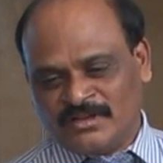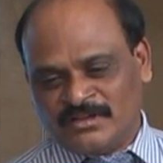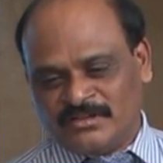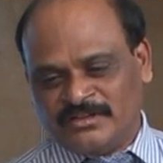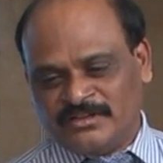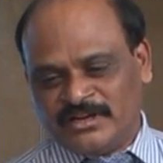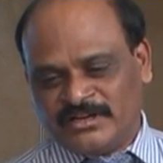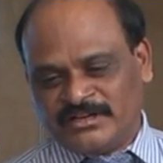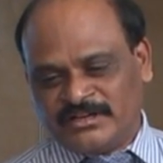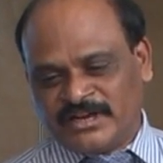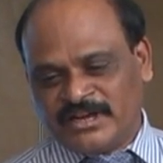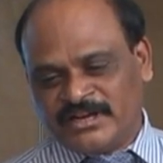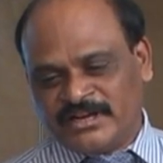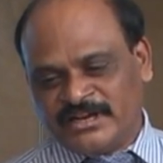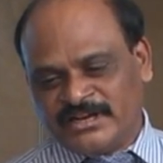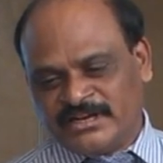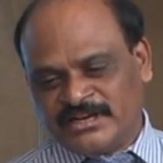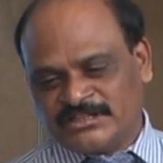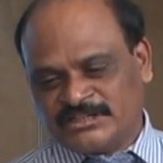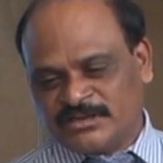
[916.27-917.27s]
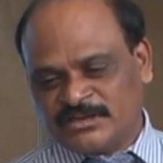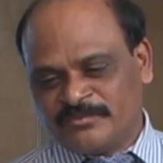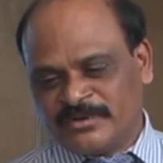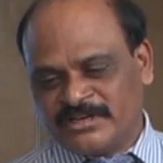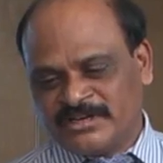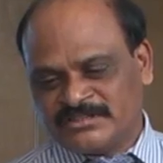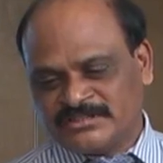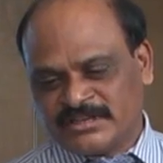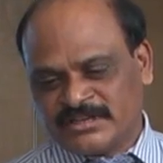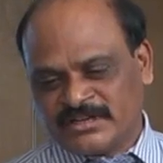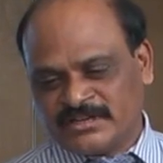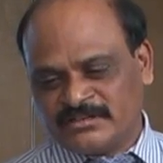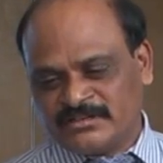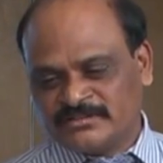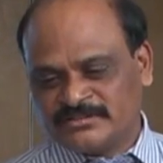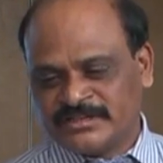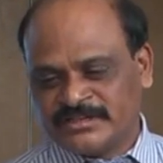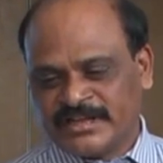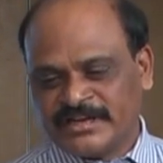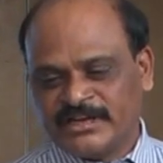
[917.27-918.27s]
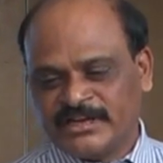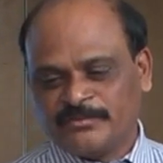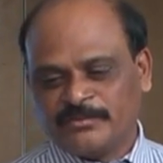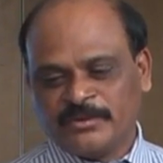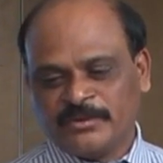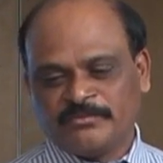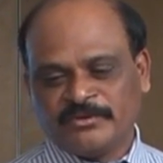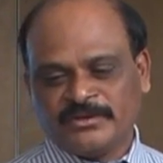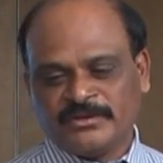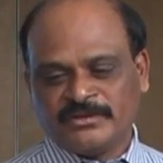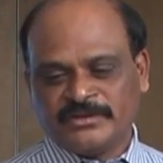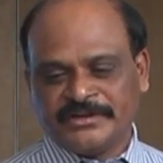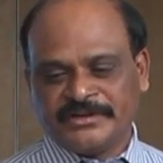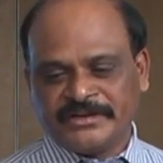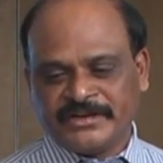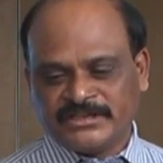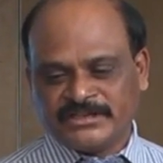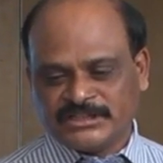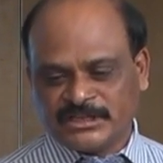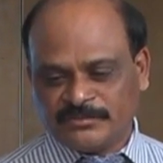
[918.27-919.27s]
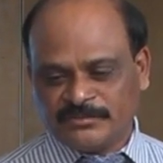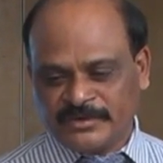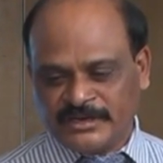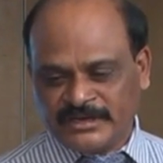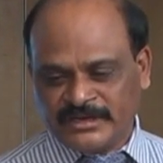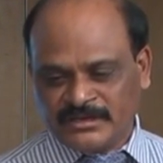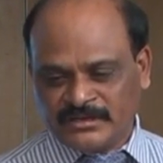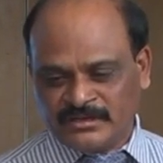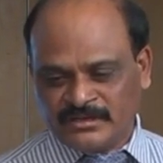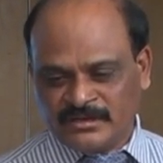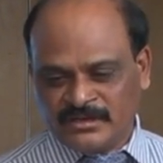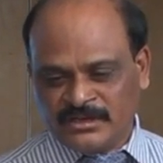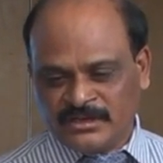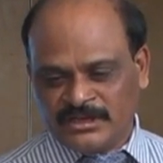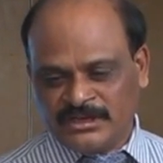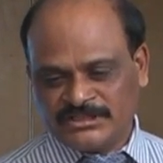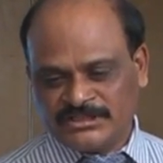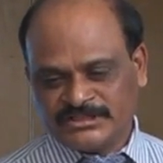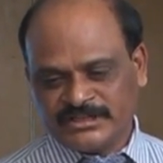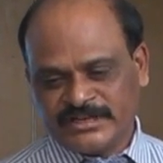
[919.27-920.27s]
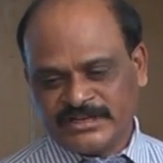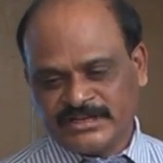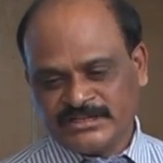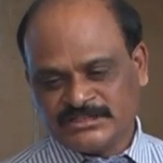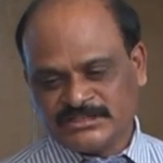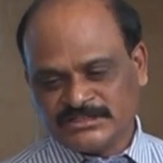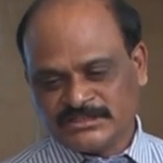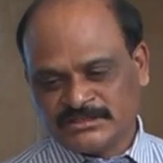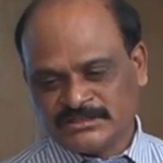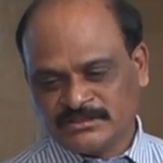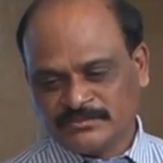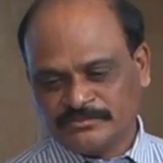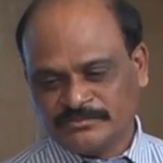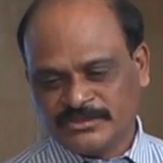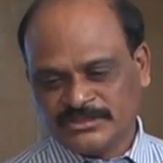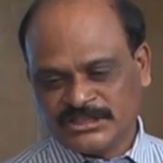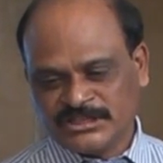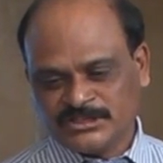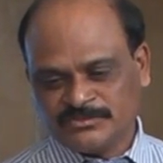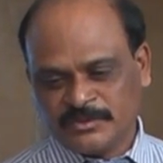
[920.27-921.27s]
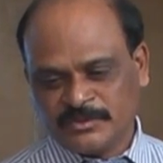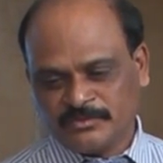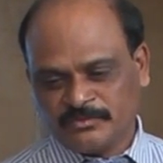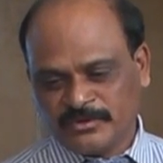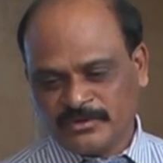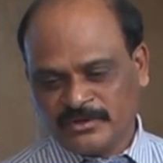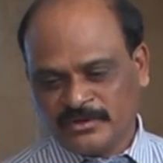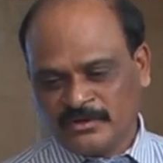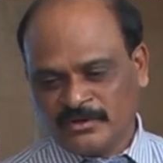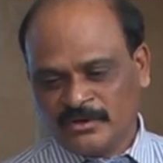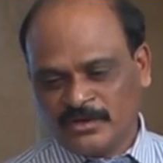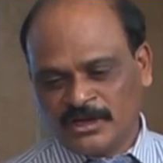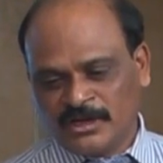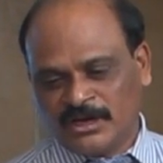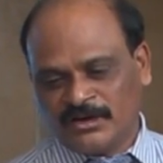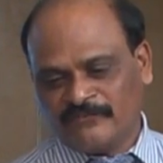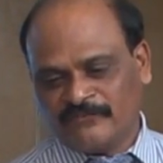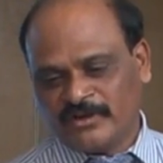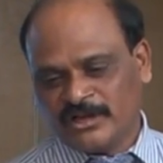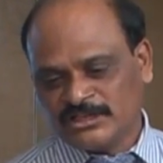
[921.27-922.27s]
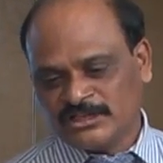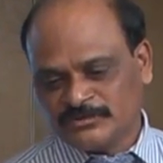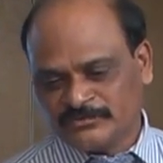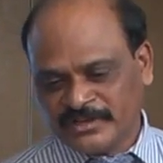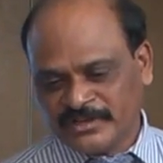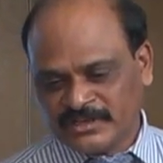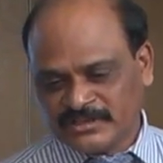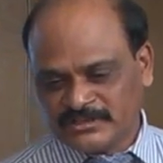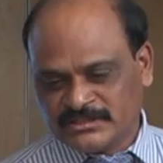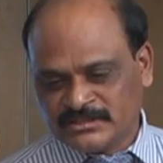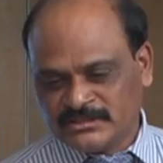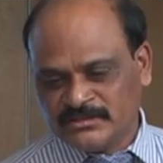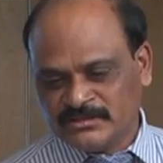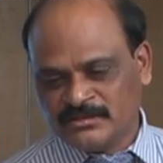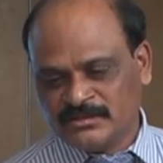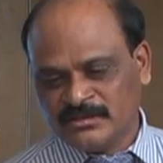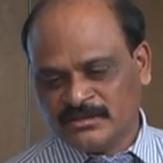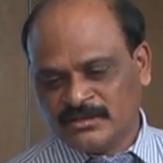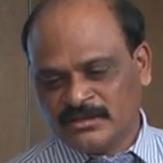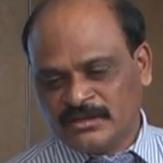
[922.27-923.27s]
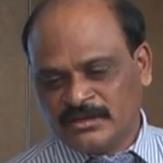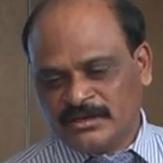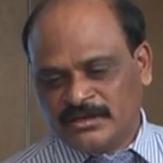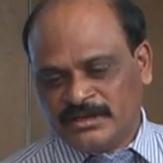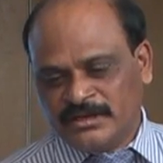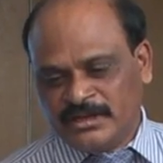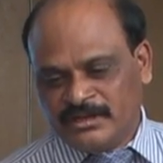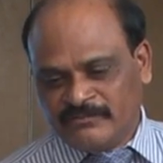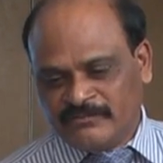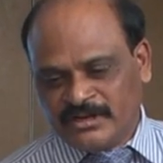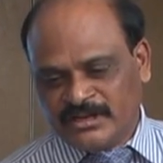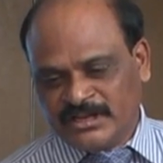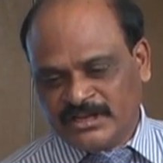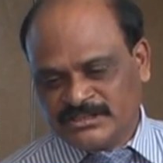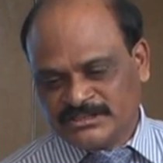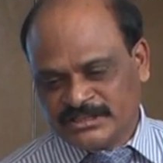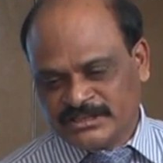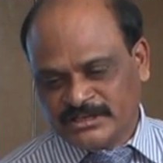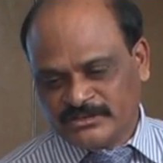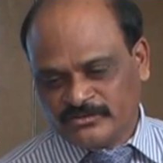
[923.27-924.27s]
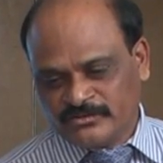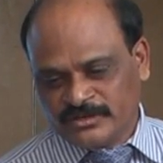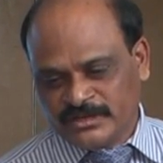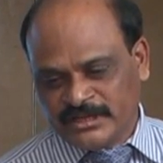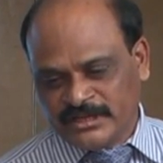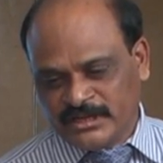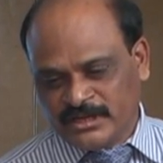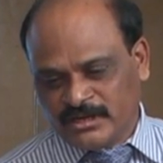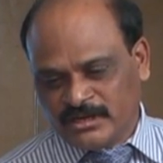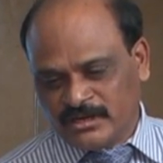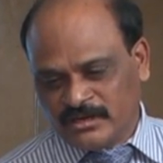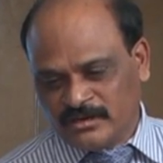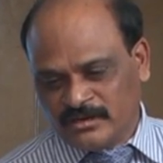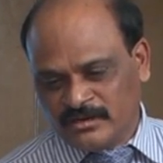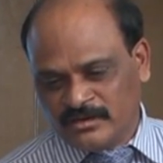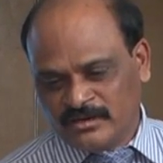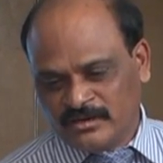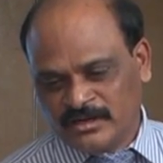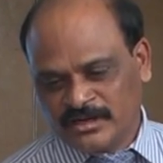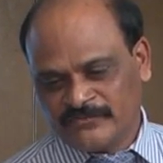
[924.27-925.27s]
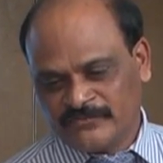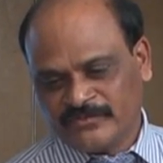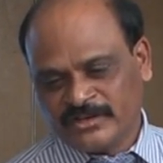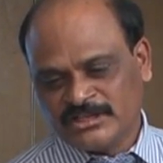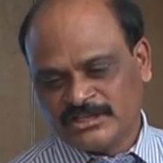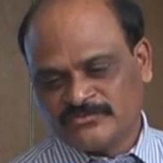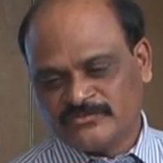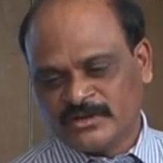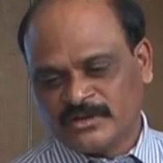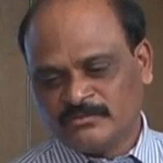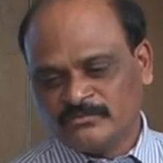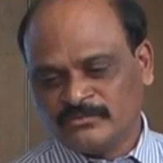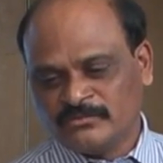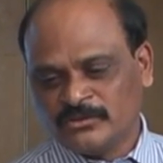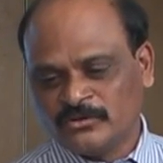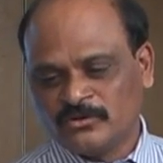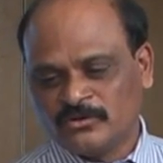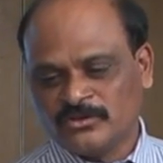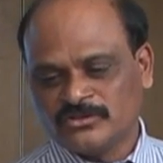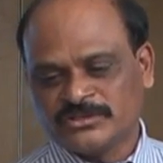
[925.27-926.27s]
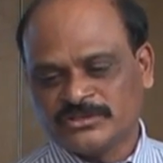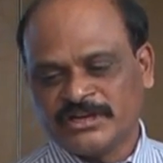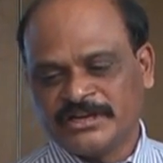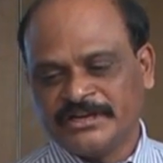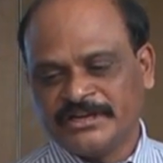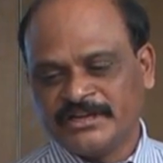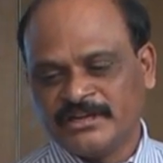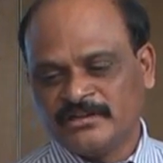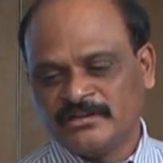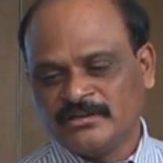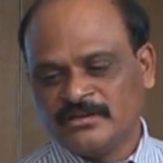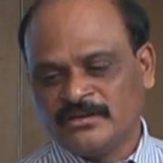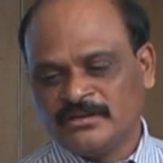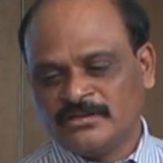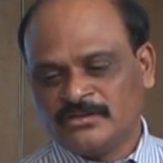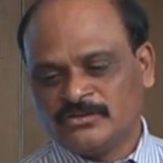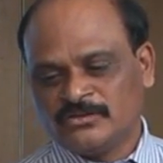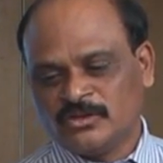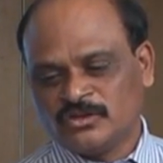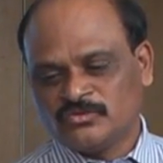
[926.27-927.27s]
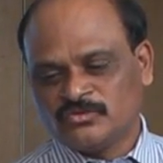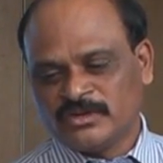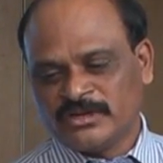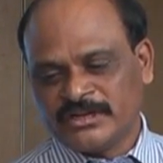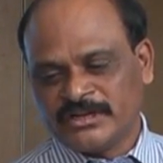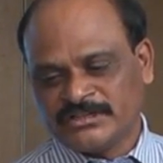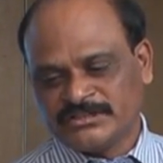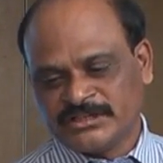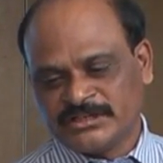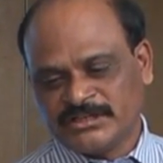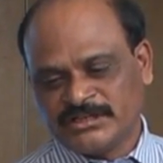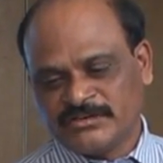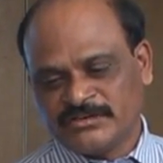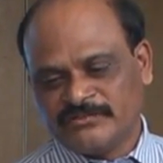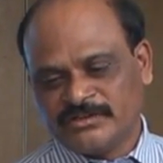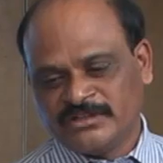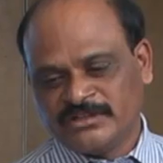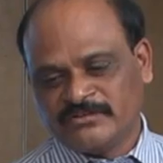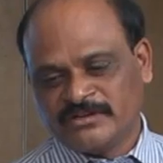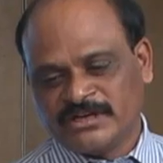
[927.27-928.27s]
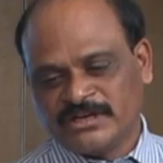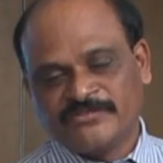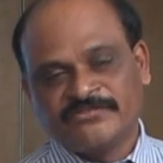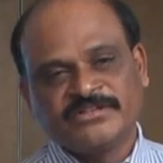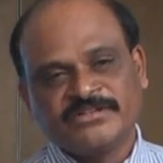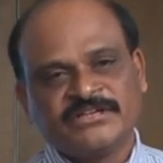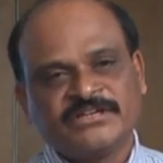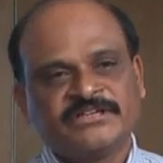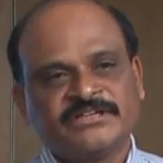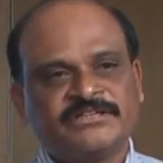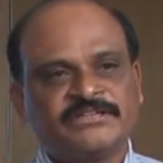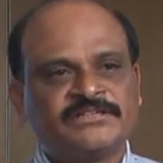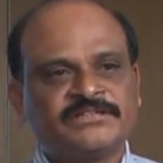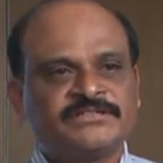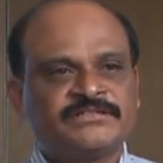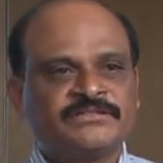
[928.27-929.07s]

The targeted segments are salaried people, retired segment, HNIs, business people of all spheres. Never hesitate to take referrals from close clientele, those who are excited with our advice and results.